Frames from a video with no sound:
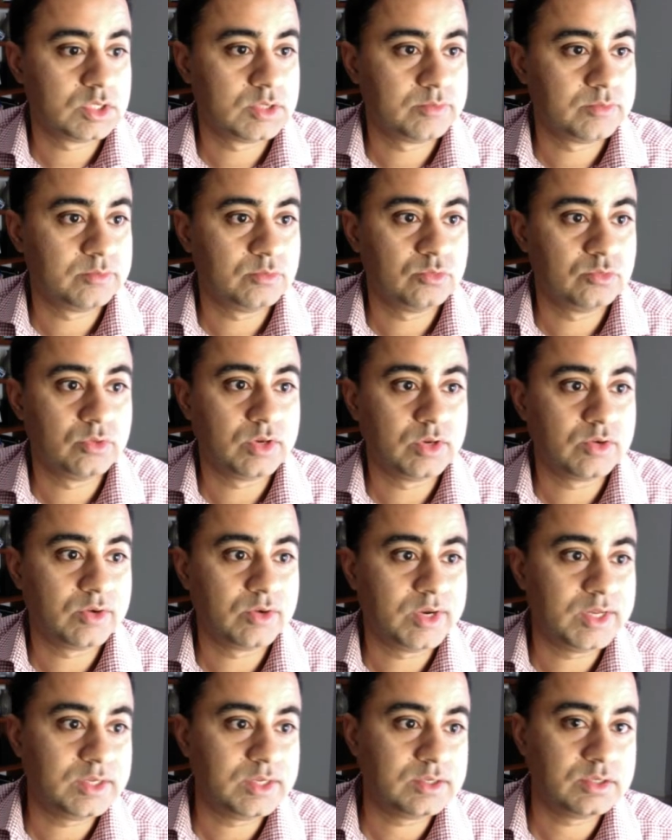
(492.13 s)

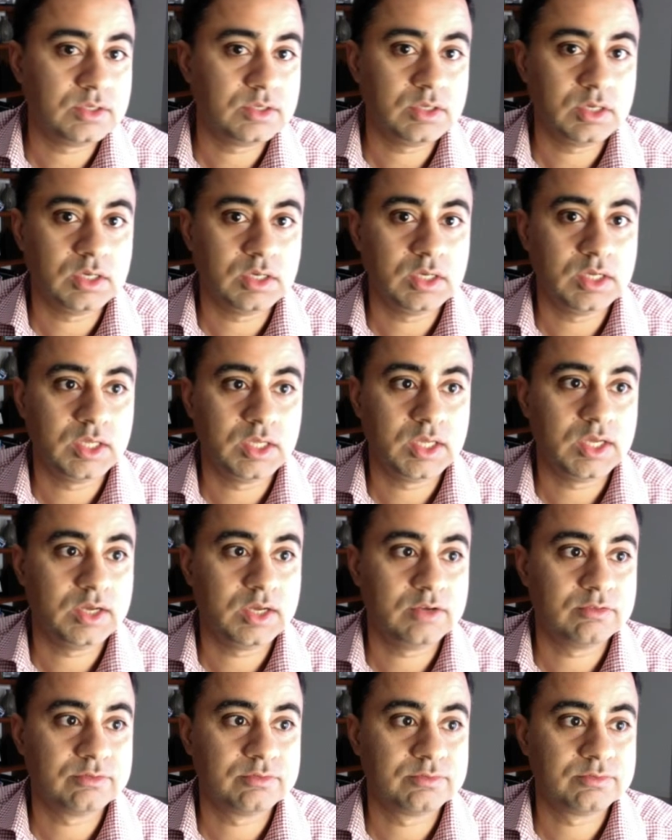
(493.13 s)
regret it. I
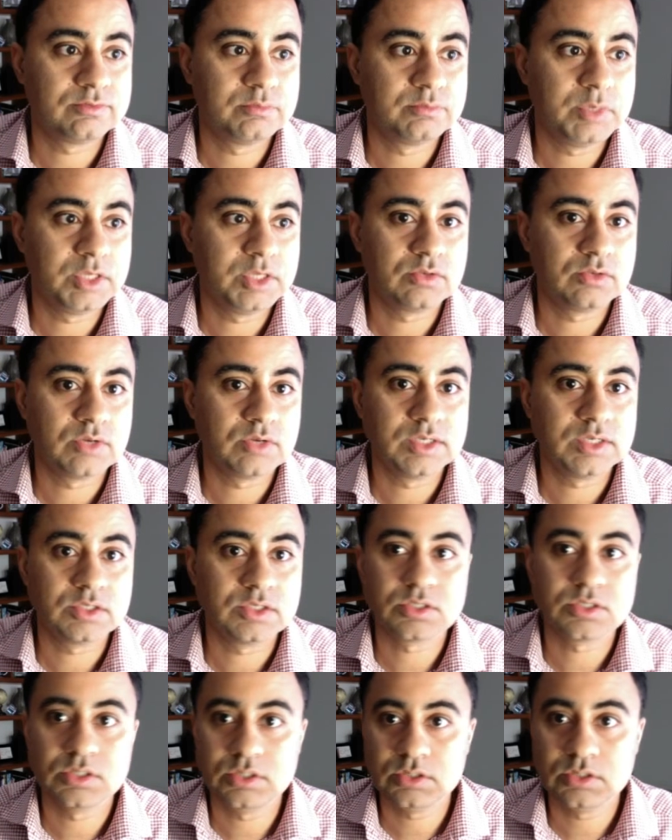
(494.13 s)
have made the right
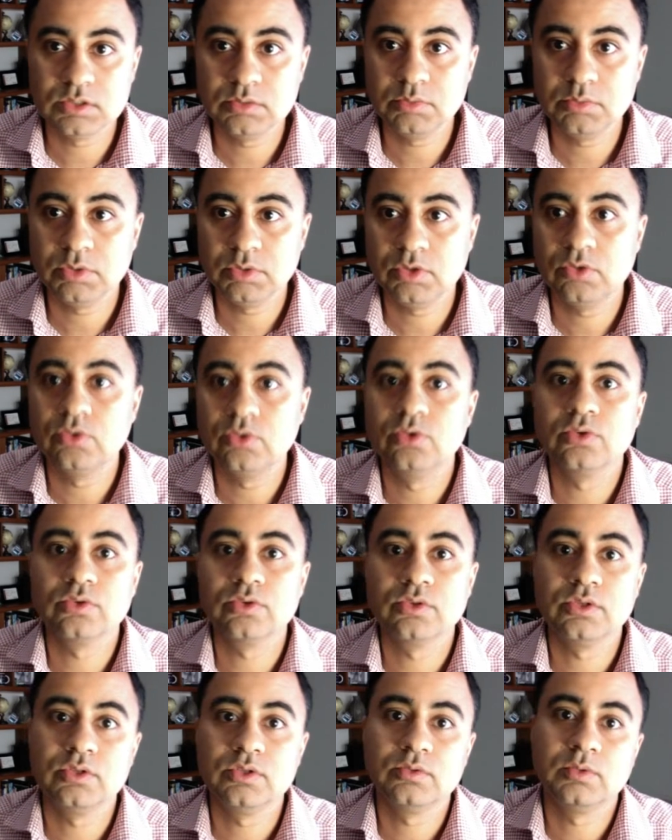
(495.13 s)
decision, because
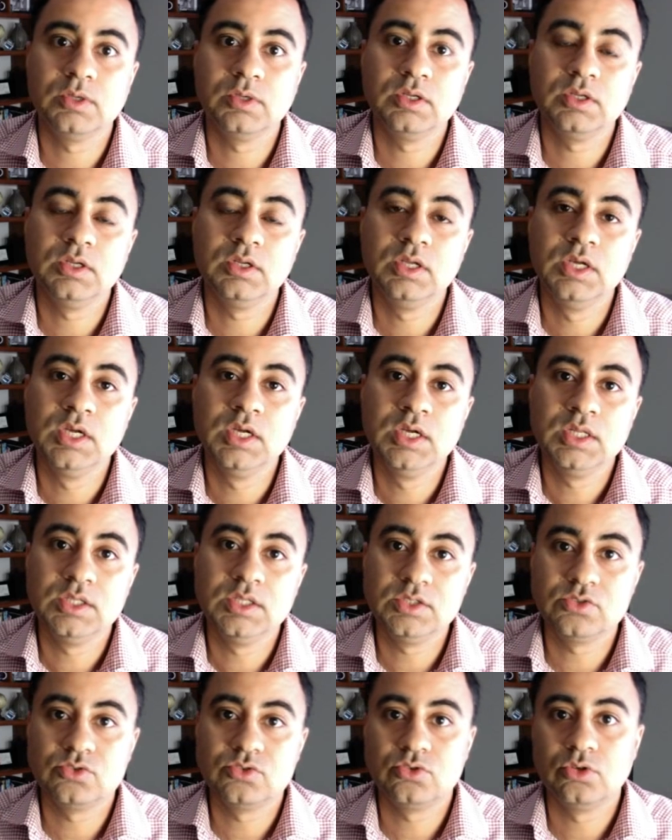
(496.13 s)
this
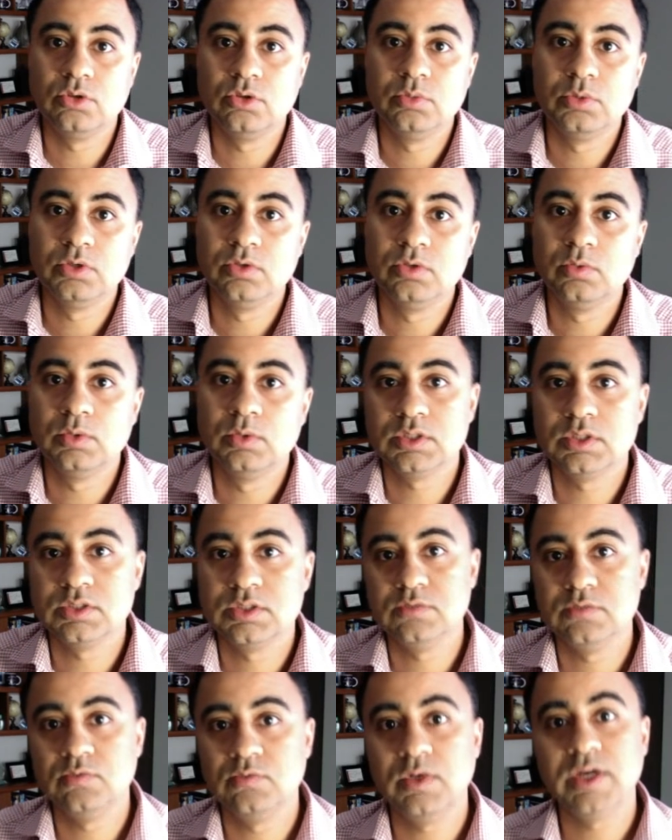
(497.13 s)
Drobo
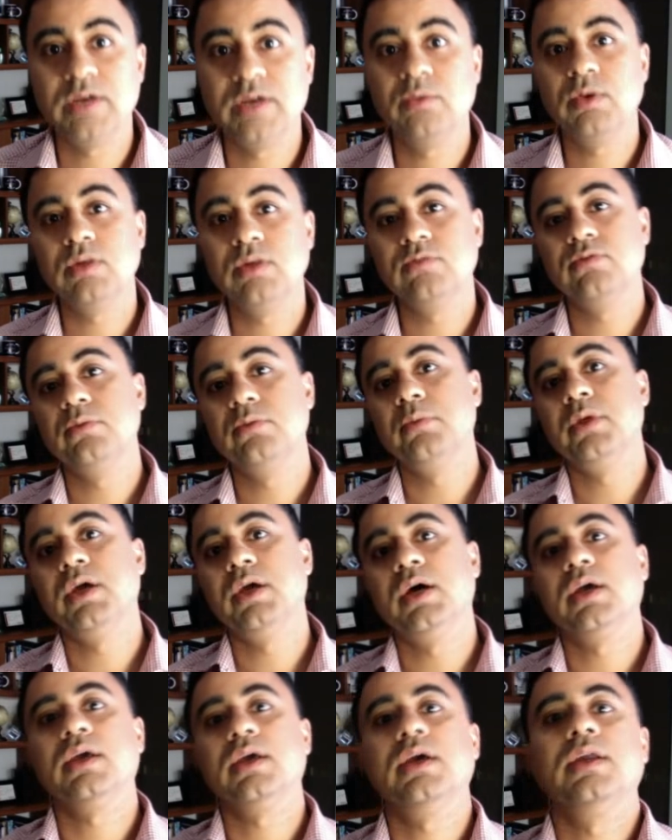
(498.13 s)
works very well for me.
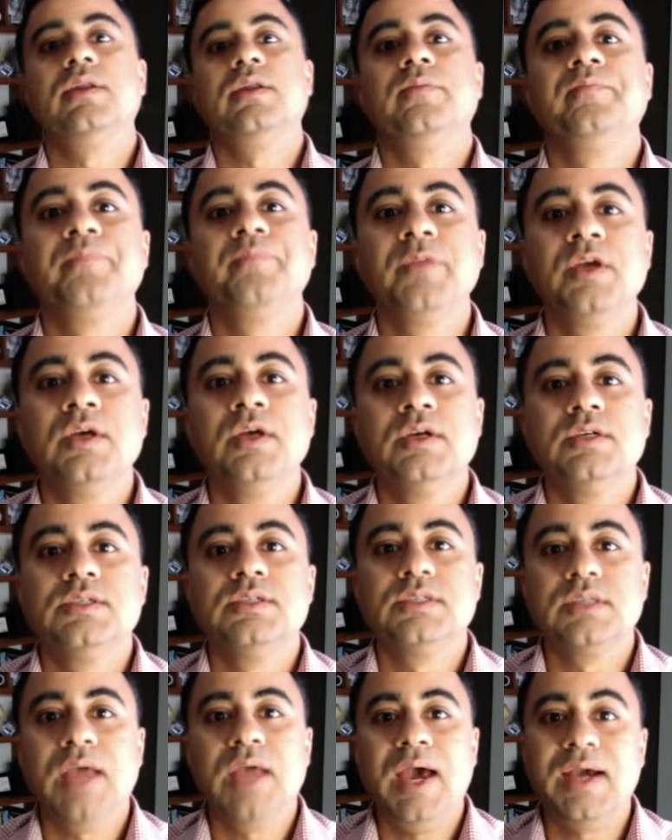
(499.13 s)
I can
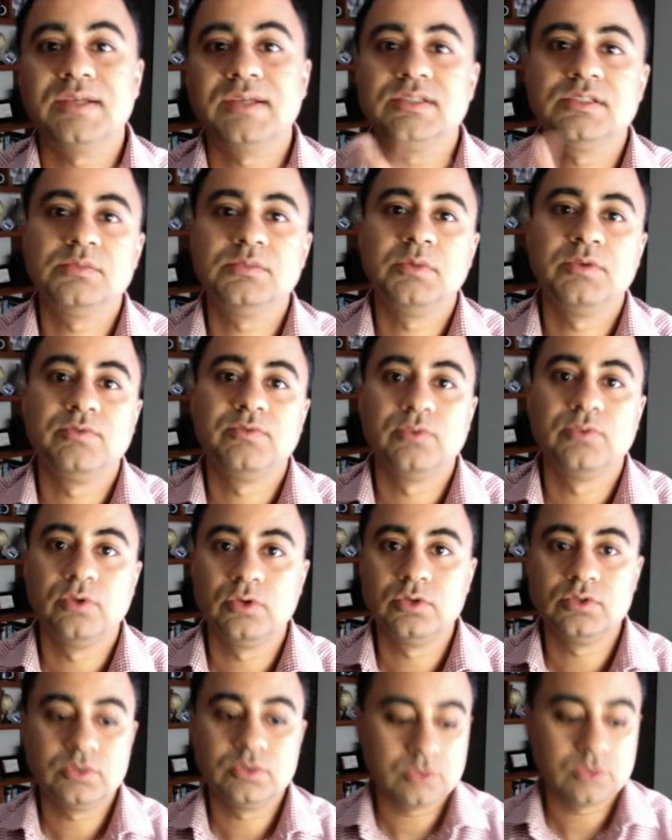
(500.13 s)
access my
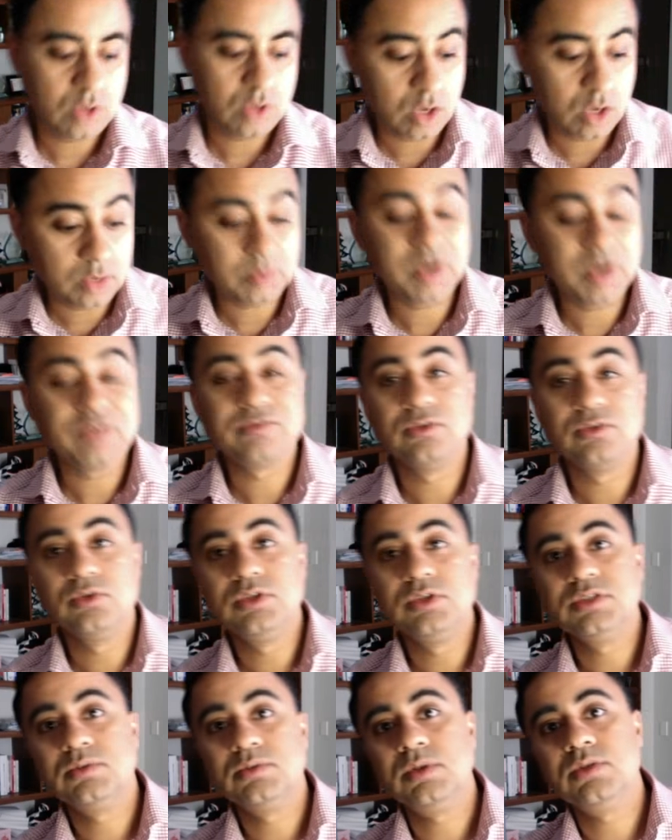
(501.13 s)
photos on my phone
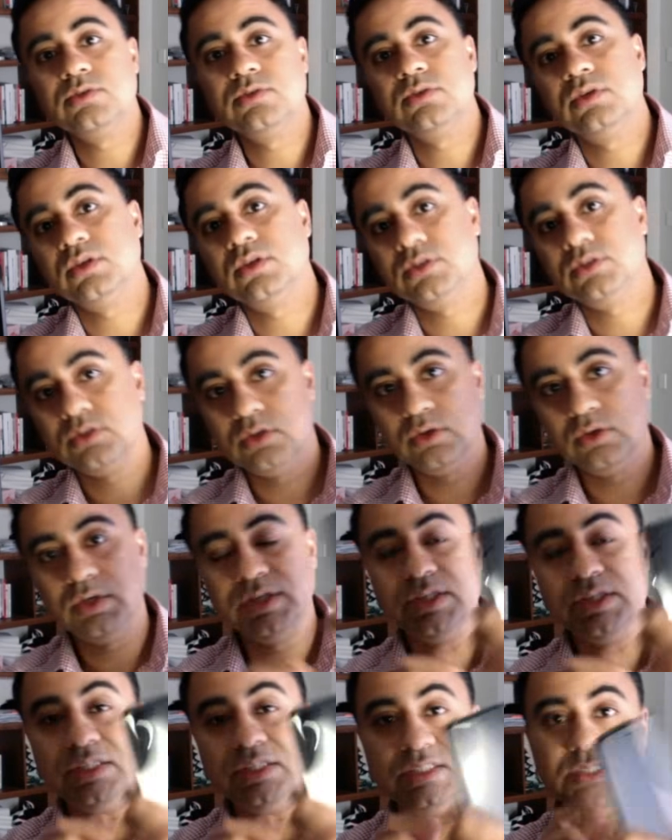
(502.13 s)
as well. So not
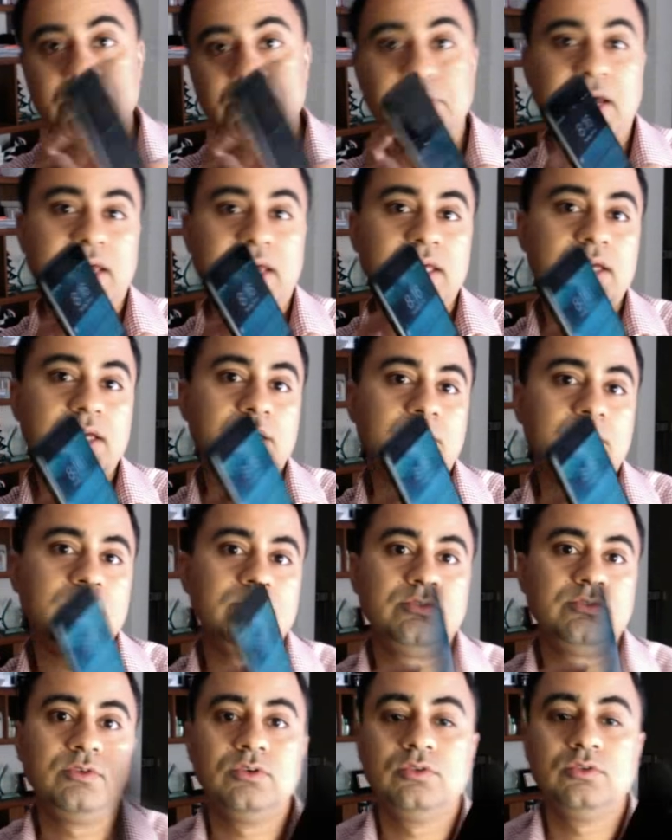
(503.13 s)
only it's backing up my
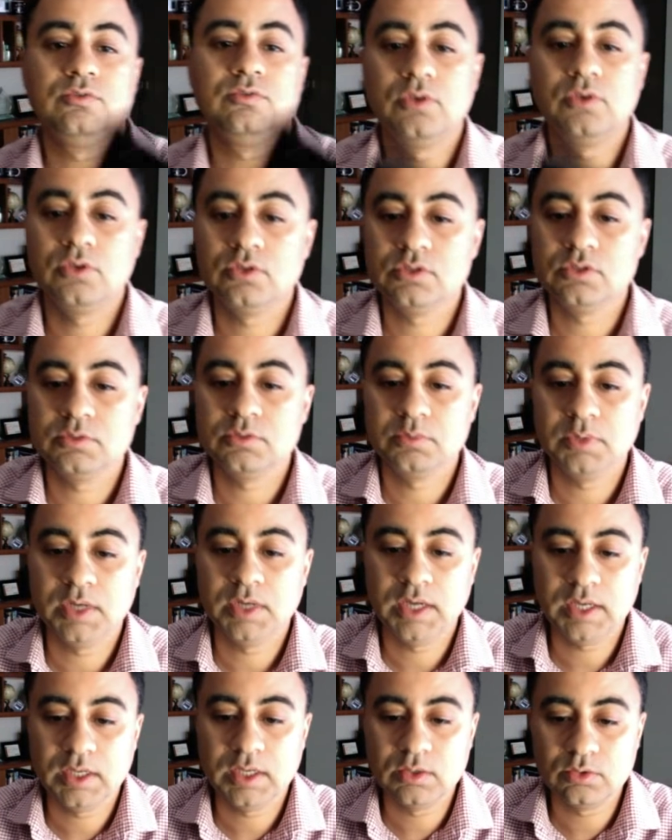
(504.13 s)
phone photos, but
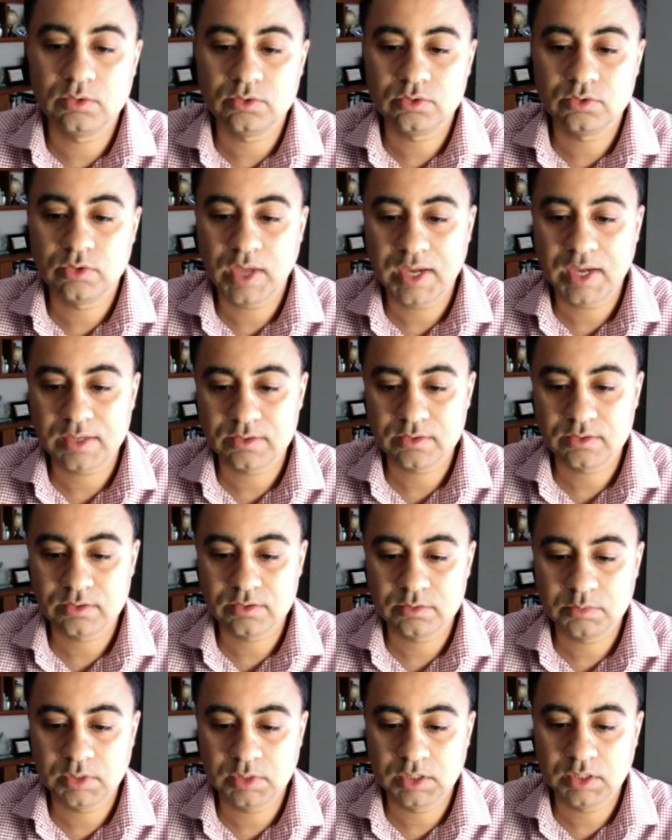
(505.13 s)
I can also access
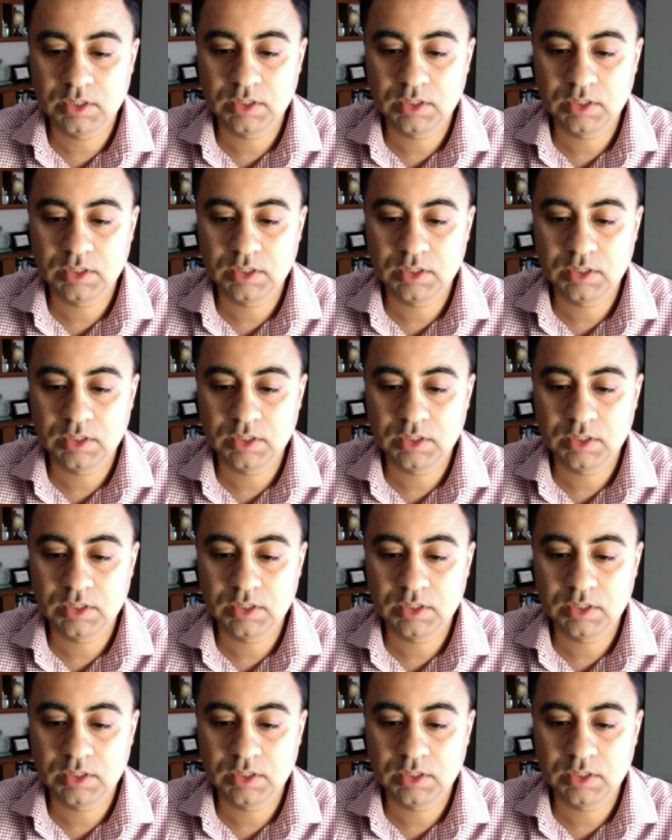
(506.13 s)
my